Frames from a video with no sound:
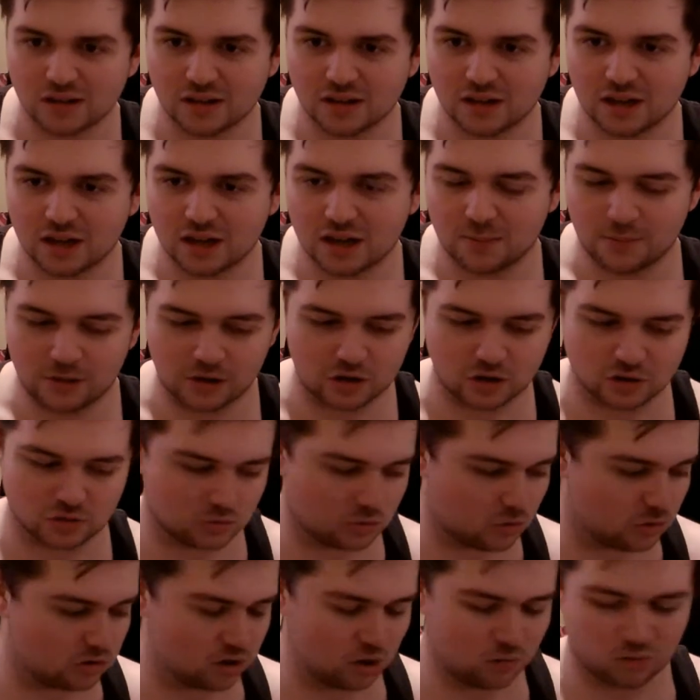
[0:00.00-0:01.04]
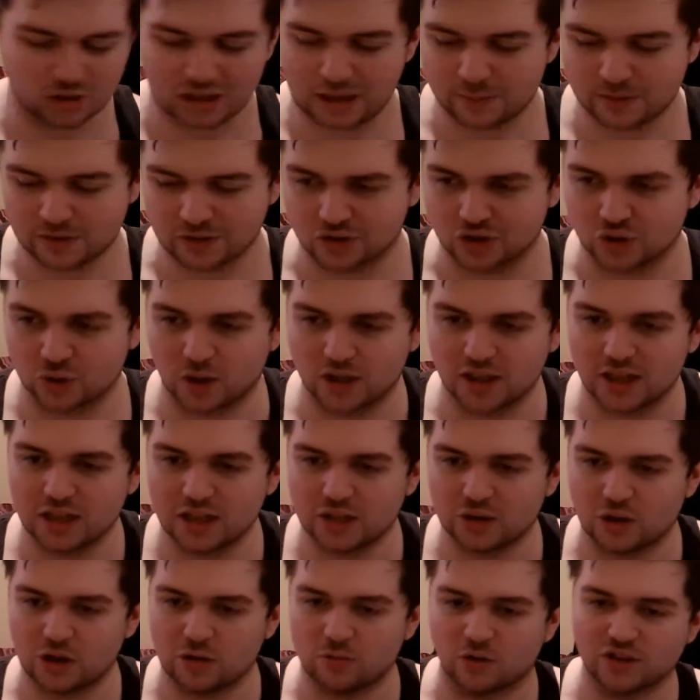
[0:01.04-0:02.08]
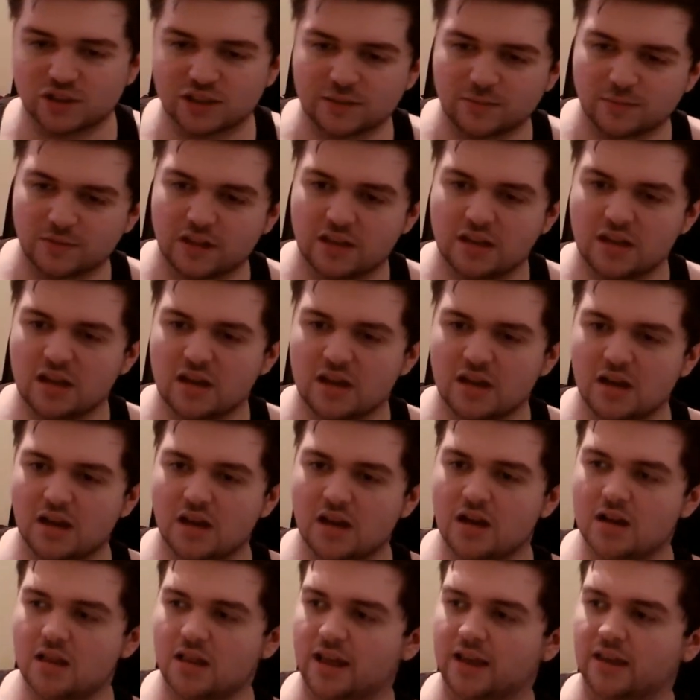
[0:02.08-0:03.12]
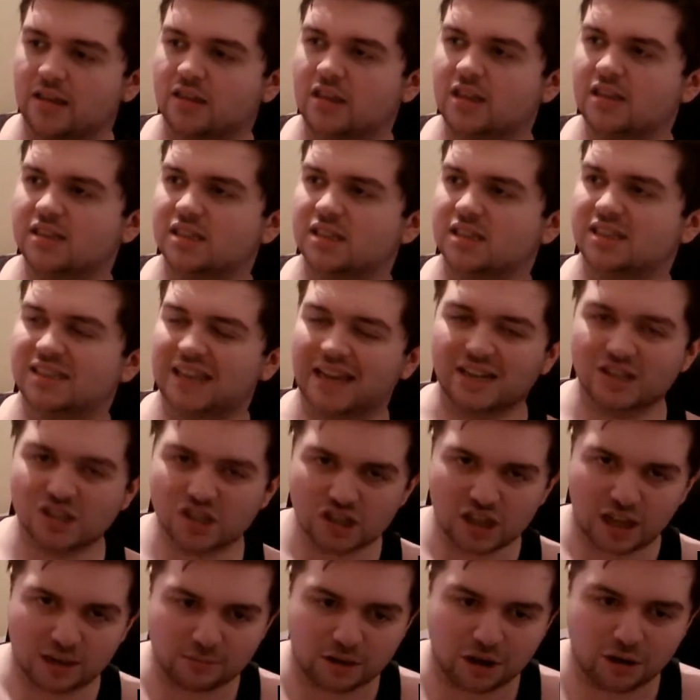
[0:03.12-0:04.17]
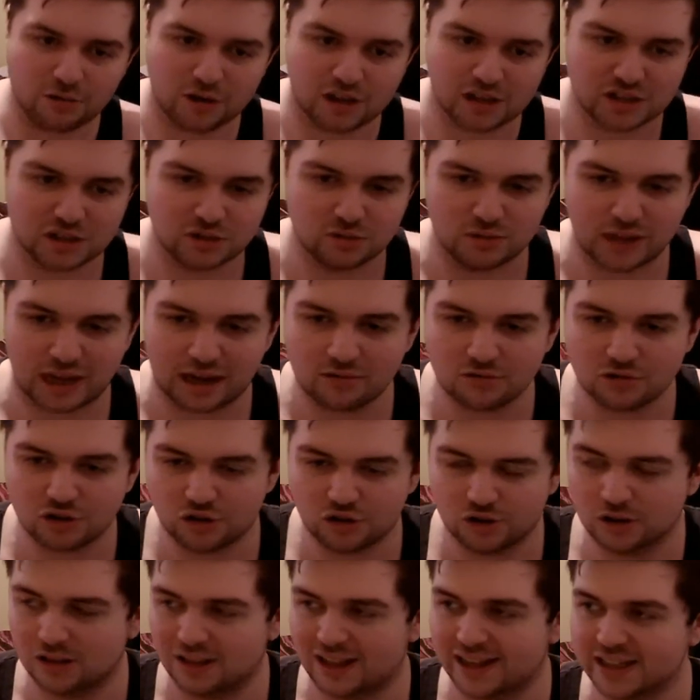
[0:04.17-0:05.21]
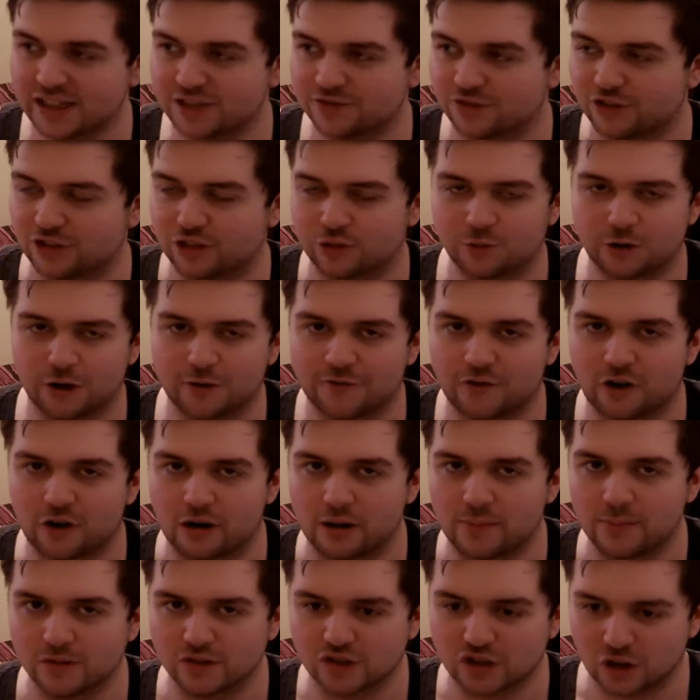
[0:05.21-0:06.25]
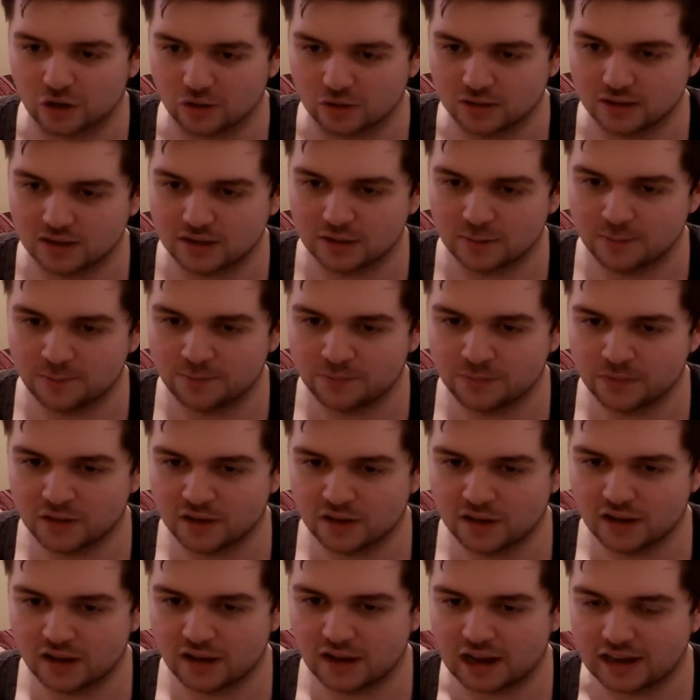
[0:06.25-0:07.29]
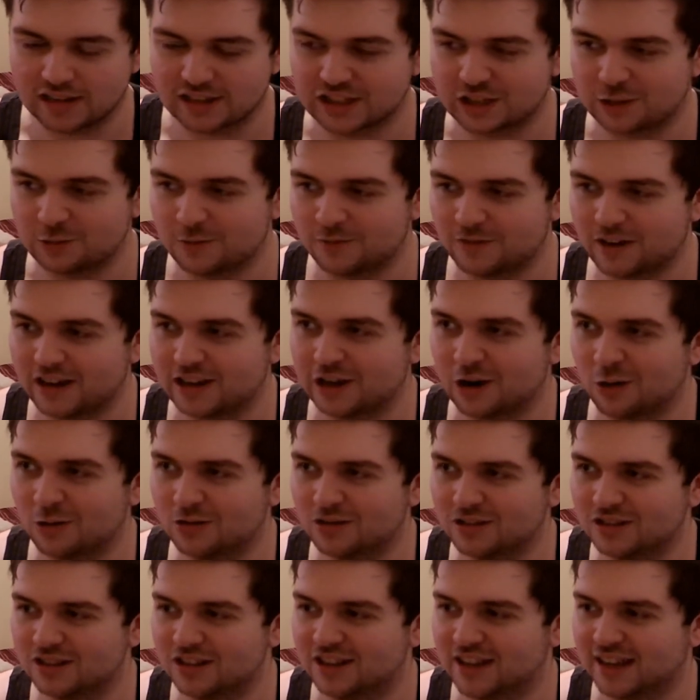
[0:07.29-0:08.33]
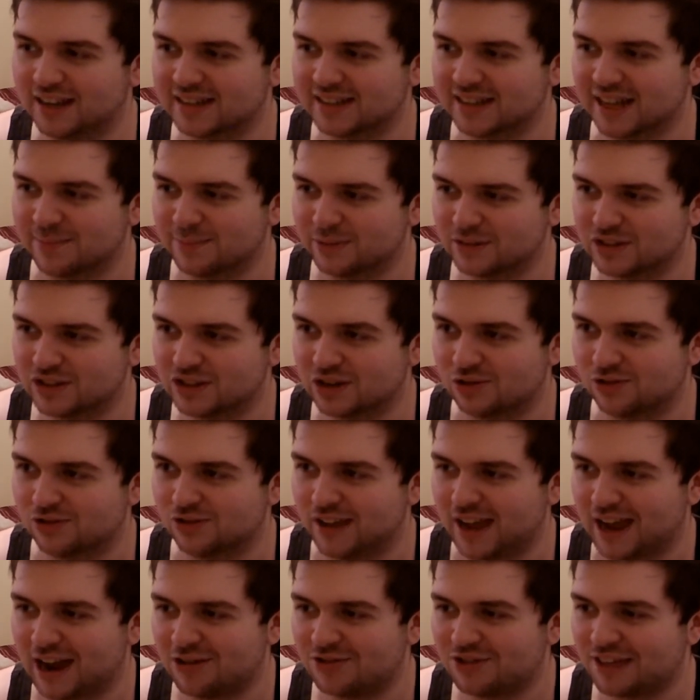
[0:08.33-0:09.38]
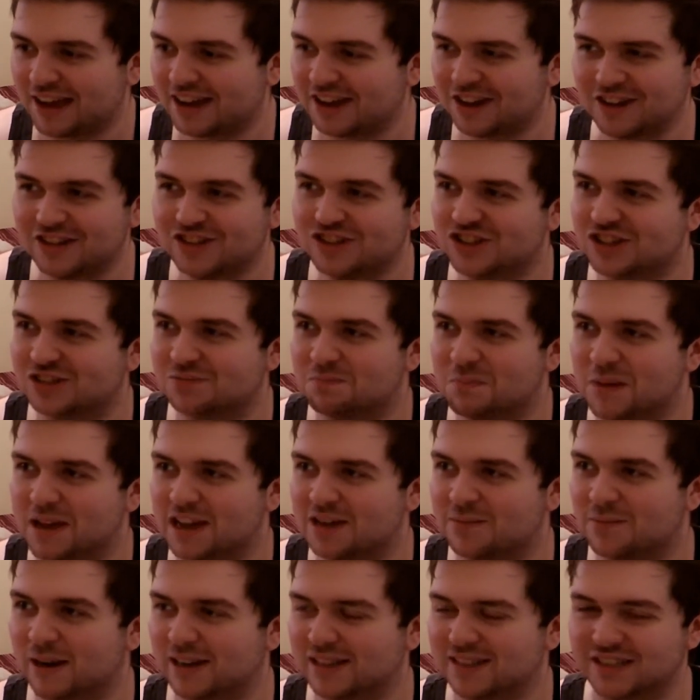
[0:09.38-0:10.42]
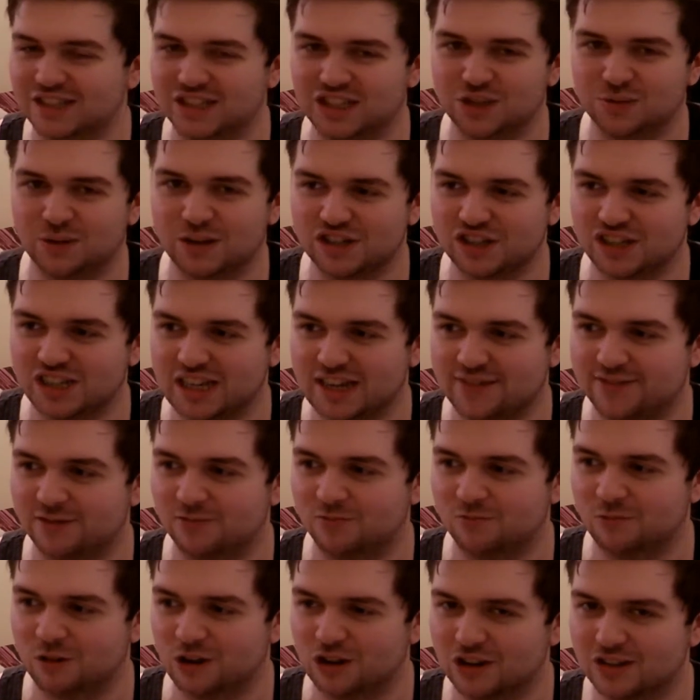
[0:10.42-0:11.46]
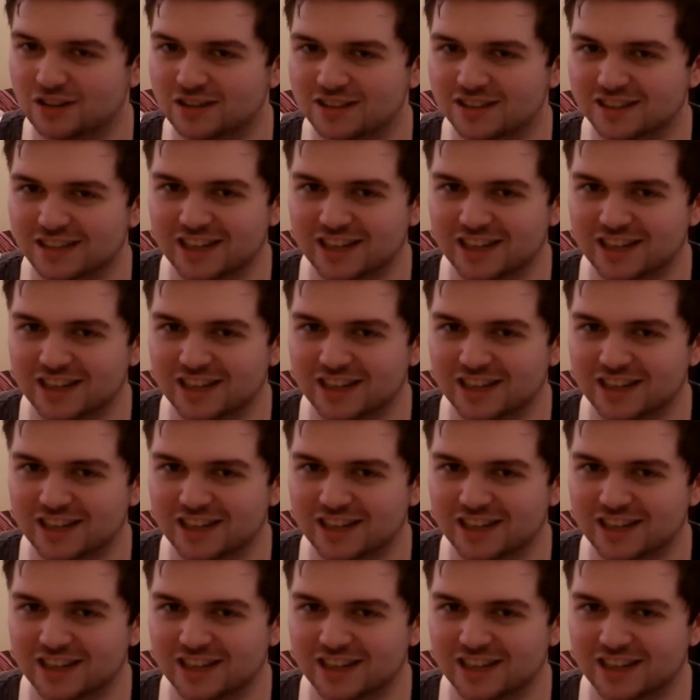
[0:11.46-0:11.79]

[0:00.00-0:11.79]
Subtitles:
because we're only on episode 20, 21 something, like this section I'm going into now could last for 3 or 4 episodes. And so if I go on to the next episode now, that could just make my situation even worse.